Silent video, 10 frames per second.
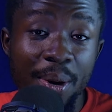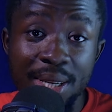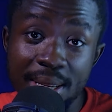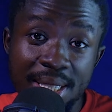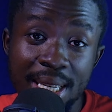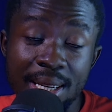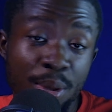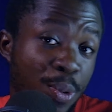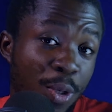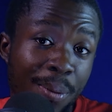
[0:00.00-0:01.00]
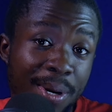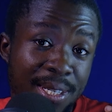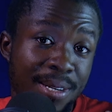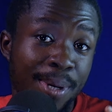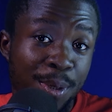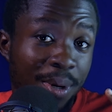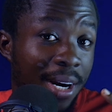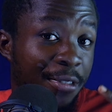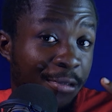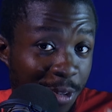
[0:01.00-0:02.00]
On this channel, we talk about
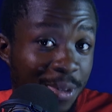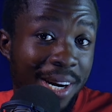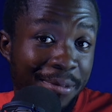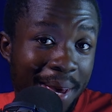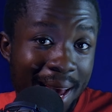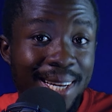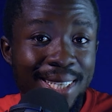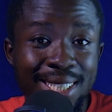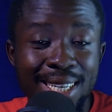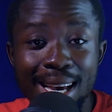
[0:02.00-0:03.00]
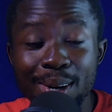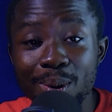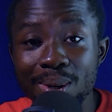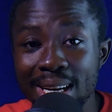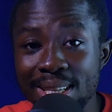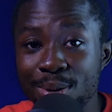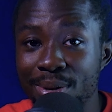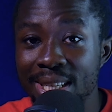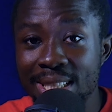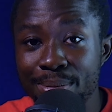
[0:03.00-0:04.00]
cinematography, photography, editing, and all its
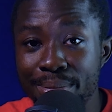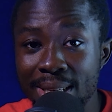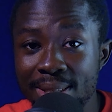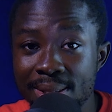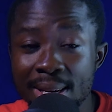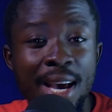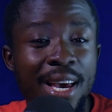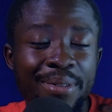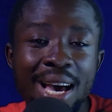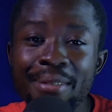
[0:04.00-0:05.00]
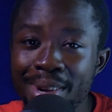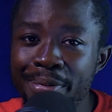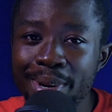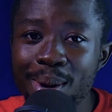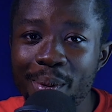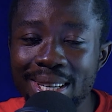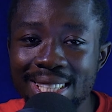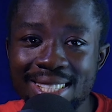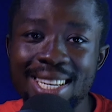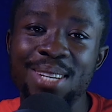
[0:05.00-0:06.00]
related branches. If you have any further
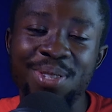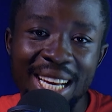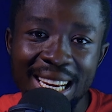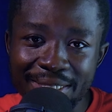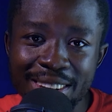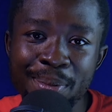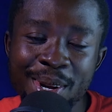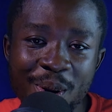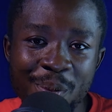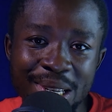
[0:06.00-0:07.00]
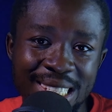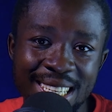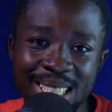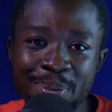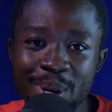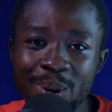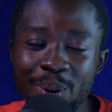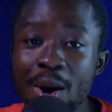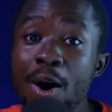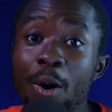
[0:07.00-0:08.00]
questions, guys, you can leave them in the comment section
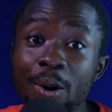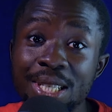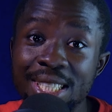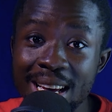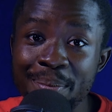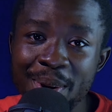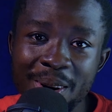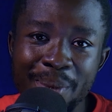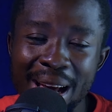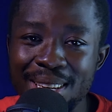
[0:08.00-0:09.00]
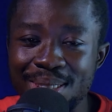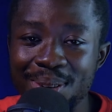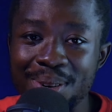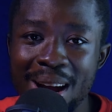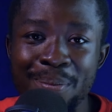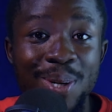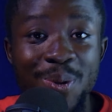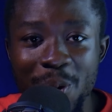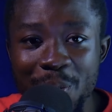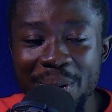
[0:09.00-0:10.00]
below or DM me on my Instagram
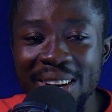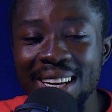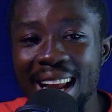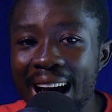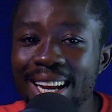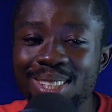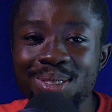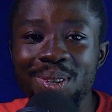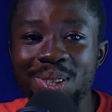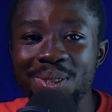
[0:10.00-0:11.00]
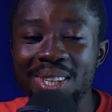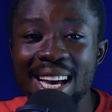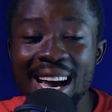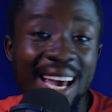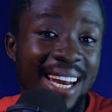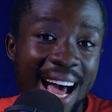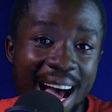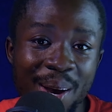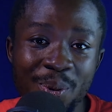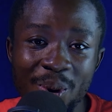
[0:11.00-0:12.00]
at OBL_Jr. and
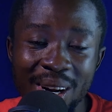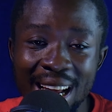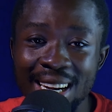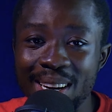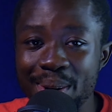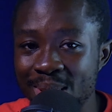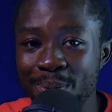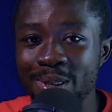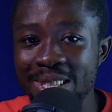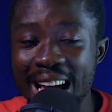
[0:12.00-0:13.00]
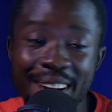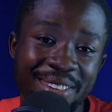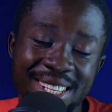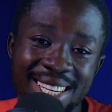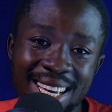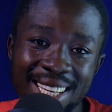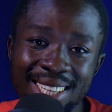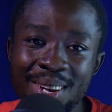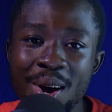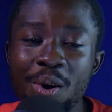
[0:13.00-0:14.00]
I will gladly respond to every
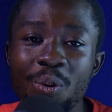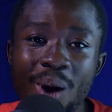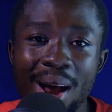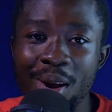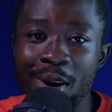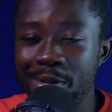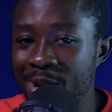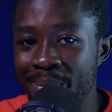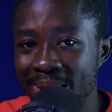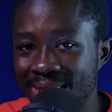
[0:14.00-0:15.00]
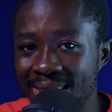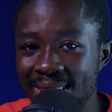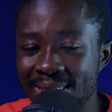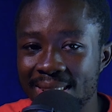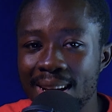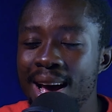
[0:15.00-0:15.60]
single one of your messages.